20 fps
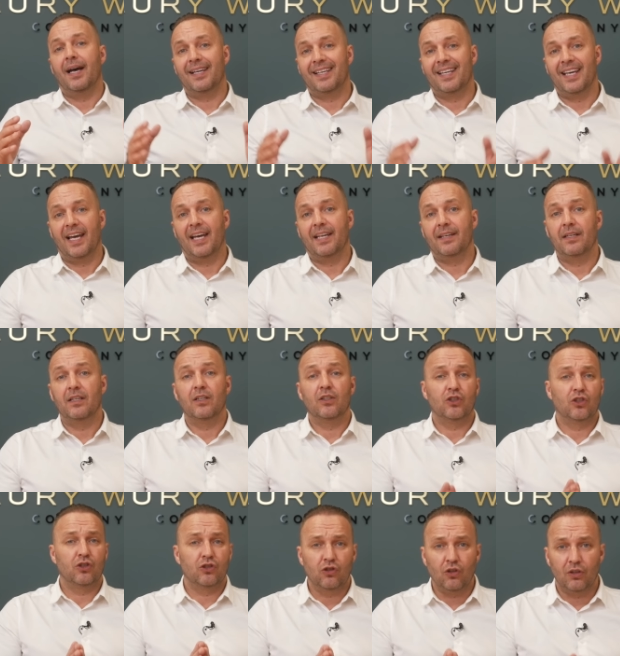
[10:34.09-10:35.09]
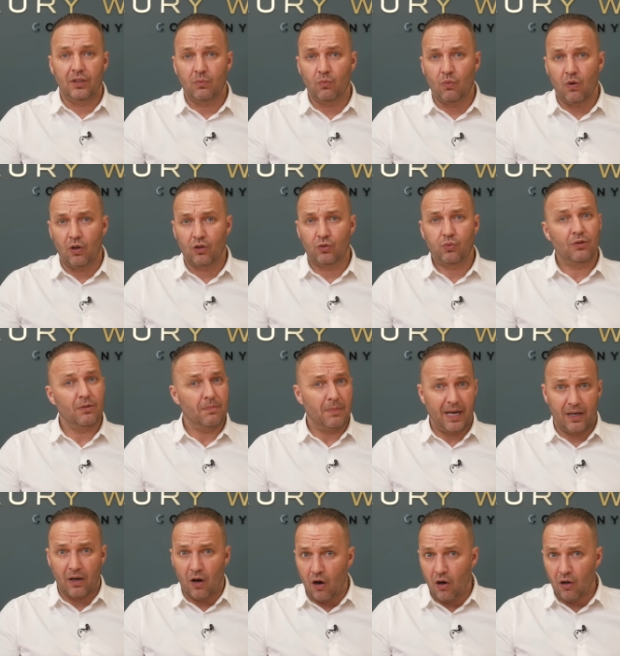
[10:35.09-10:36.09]
Again, stunning watch, one of
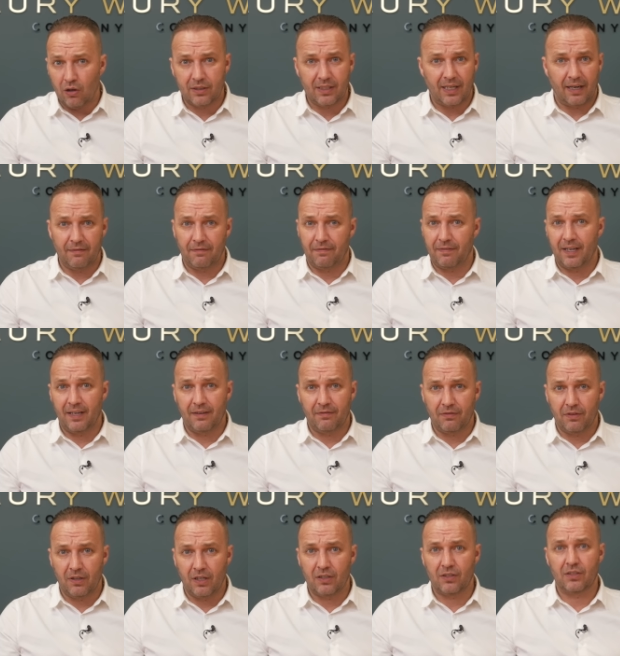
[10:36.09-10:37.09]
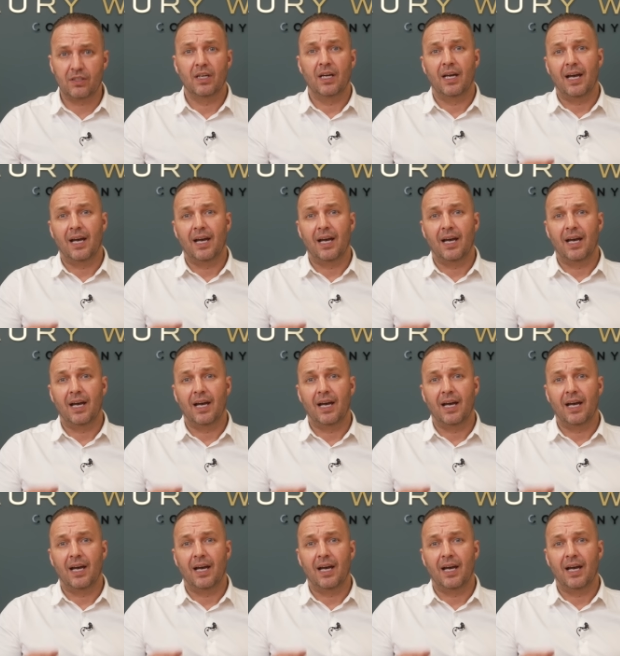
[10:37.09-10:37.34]
my all-time favorites